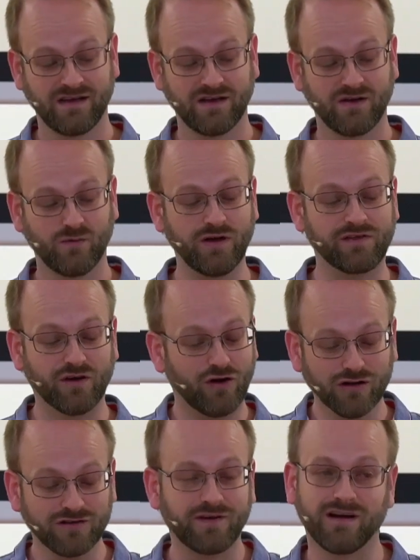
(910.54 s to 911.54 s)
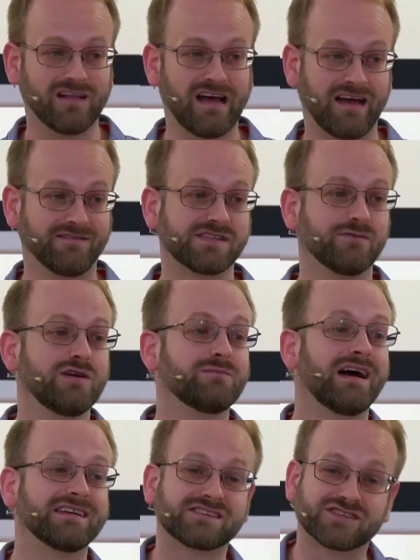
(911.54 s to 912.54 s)
with all of our lives, that we
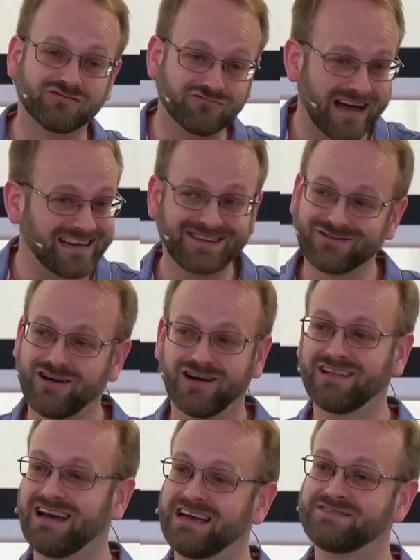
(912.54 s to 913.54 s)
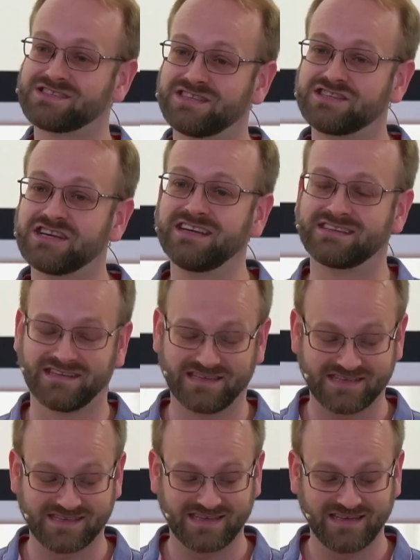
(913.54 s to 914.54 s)
might surrender our lives to
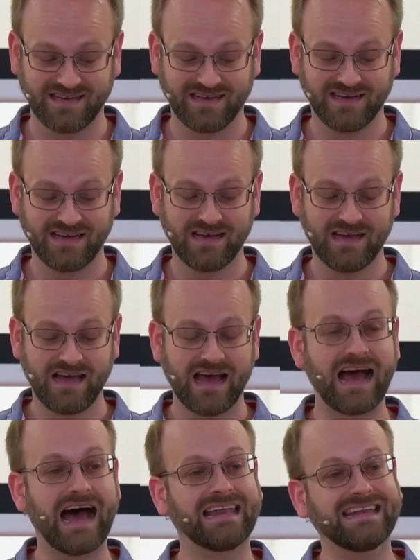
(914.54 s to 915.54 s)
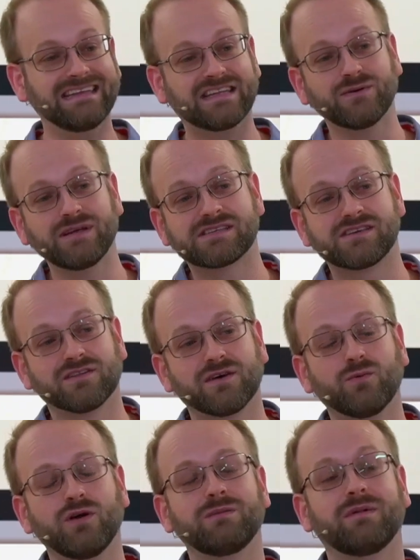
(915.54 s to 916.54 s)
Jesus. And in doing so, that
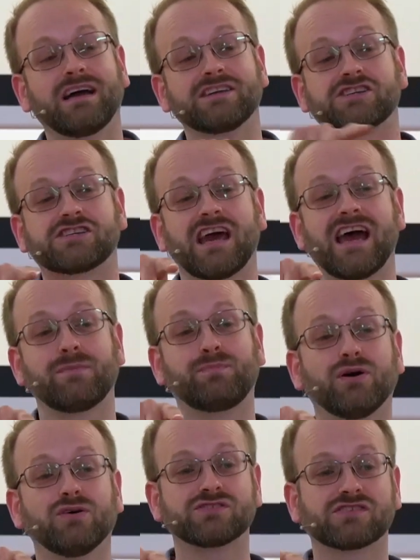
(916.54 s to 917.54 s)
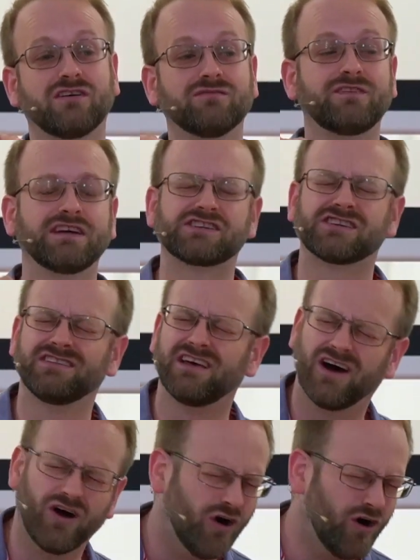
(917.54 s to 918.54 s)
we might share Paul's conviction
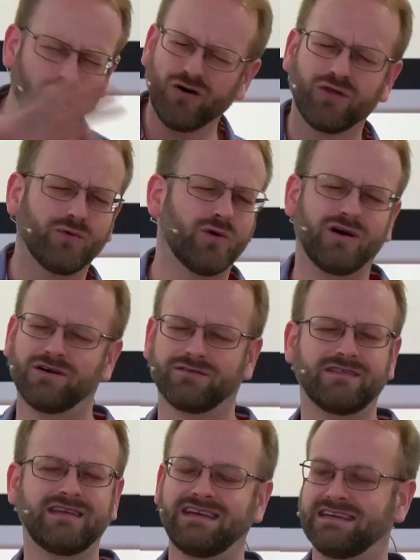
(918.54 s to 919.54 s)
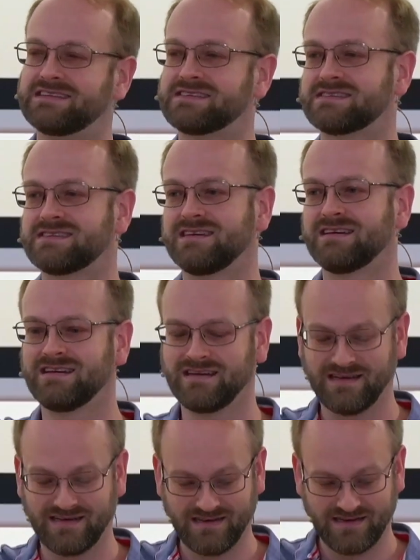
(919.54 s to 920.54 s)
that all the world needs
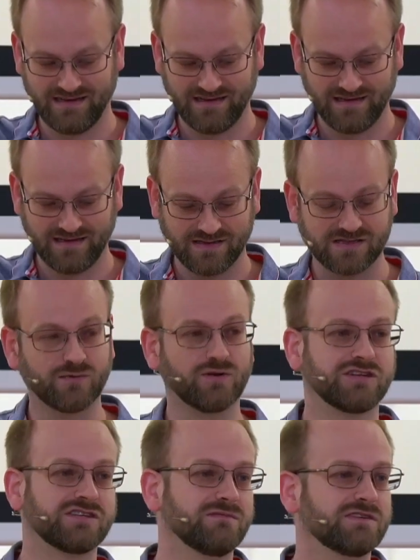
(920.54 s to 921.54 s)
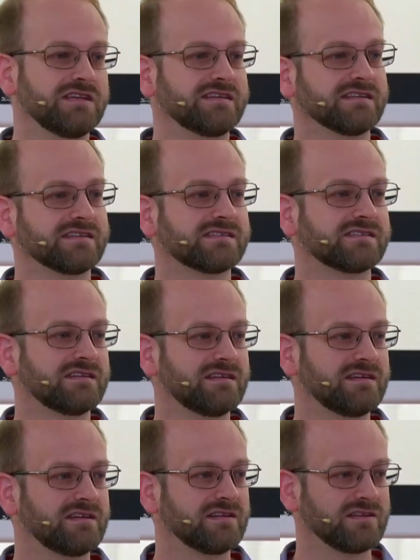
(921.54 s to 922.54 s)
to worship Jesus
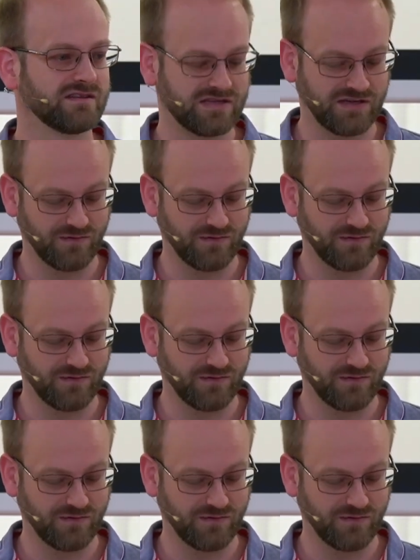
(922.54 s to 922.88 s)
too.